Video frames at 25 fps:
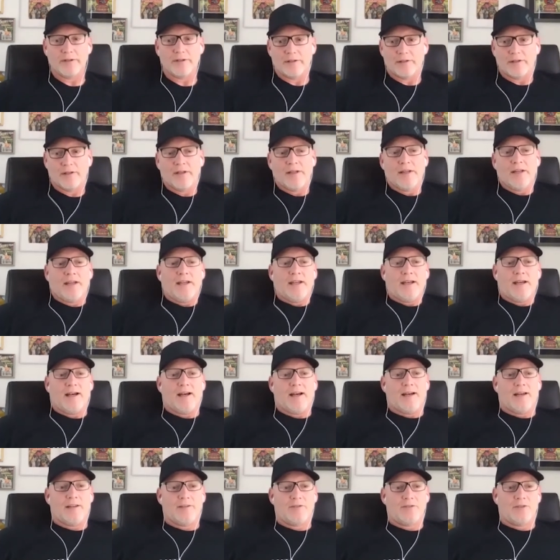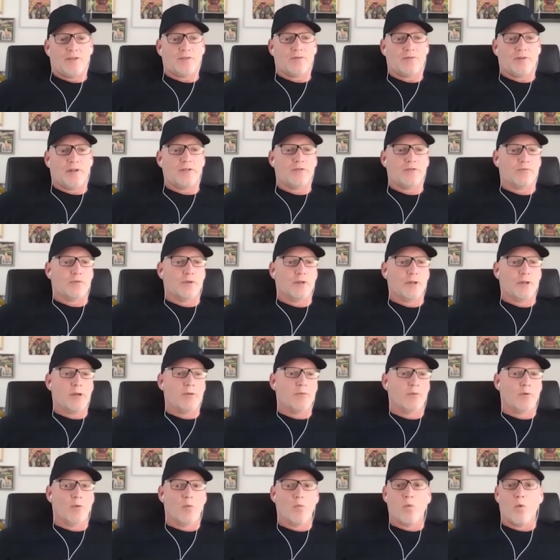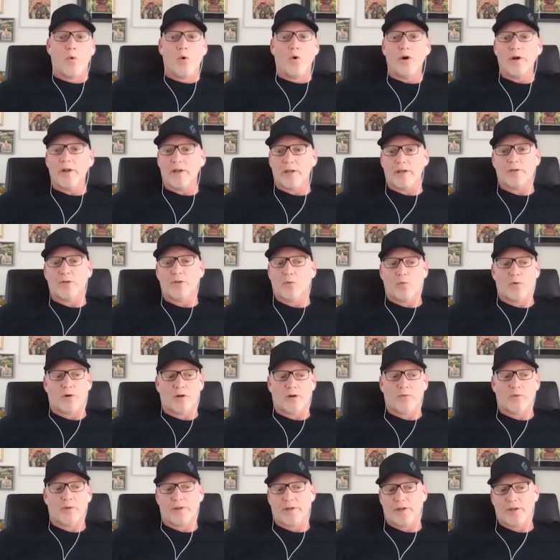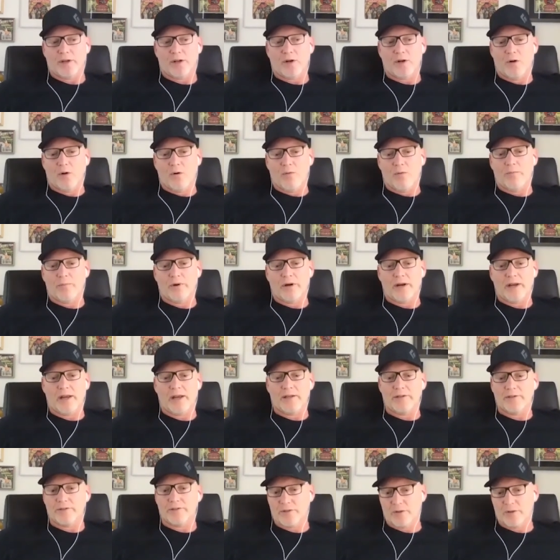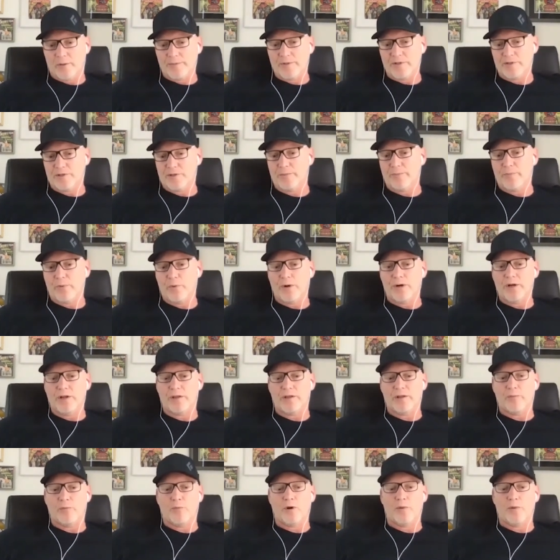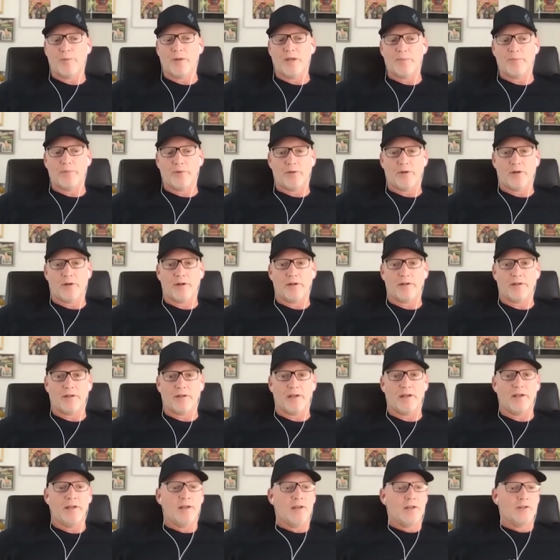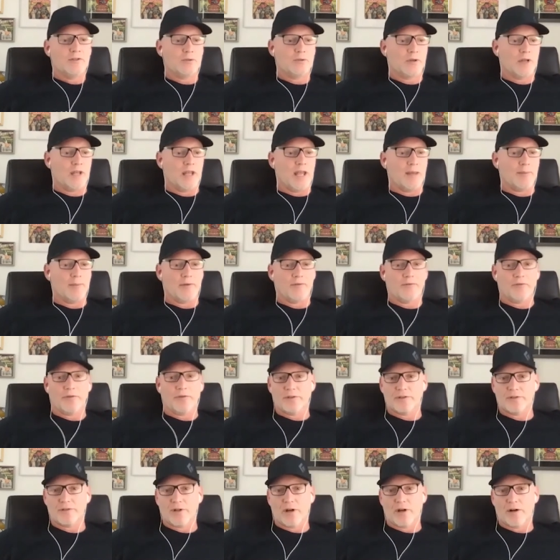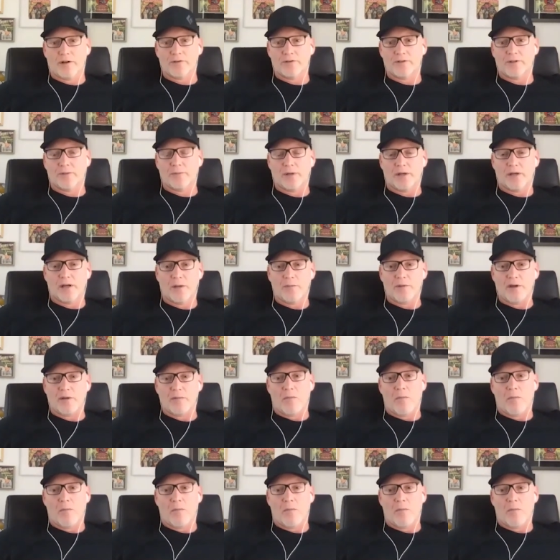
And it's really rewarding to work within a cult brand. So I'm disappointed that more people aren't sort of aiming for the stars to become it.